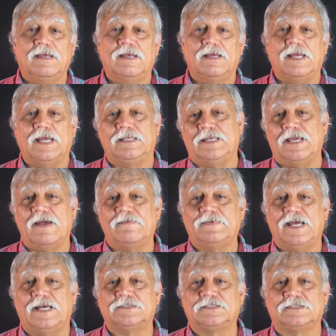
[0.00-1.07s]
And you have
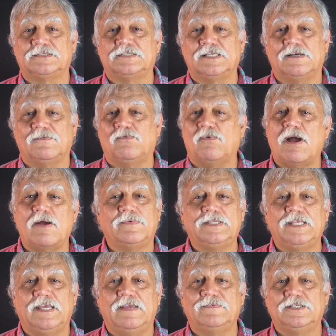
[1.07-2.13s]
to ask yourself, why would
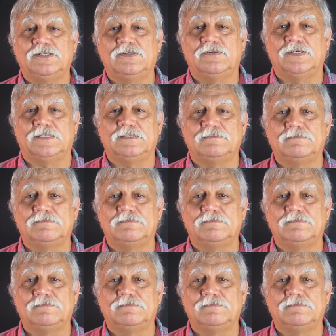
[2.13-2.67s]
they even do it?